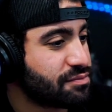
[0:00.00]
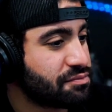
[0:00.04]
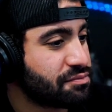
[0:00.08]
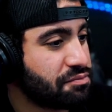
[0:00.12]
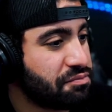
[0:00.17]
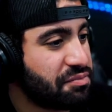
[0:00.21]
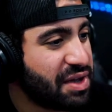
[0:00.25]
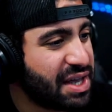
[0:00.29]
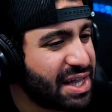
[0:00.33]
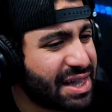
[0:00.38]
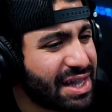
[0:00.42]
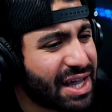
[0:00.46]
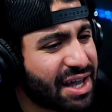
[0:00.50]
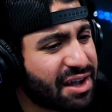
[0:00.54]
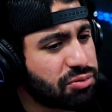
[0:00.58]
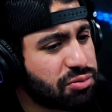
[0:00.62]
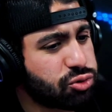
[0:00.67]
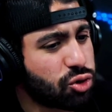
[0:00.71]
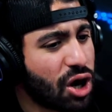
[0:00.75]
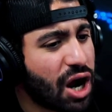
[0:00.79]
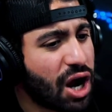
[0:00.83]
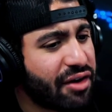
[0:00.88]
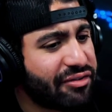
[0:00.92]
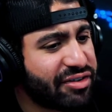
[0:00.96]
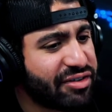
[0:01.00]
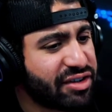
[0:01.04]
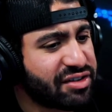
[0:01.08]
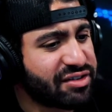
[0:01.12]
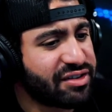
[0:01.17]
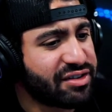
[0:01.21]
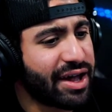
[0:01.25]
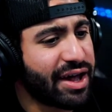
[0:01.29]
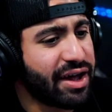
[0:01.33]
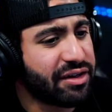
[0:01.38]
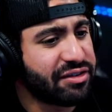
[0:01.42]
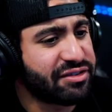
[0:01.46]
Big, like, prophet
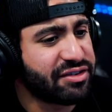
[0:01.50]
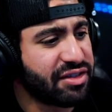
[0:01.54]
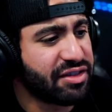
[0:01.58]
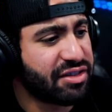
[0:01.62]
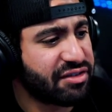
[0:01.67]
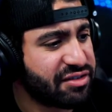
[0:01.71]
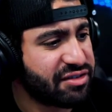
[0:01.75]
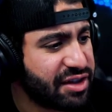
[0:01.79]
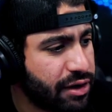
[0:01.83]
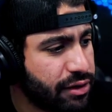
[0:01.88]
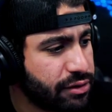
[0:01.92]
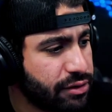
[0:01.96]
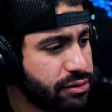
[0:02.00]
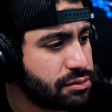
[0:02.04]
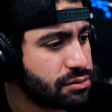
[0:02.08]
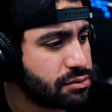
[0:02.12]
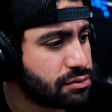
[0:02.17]
style synth sound.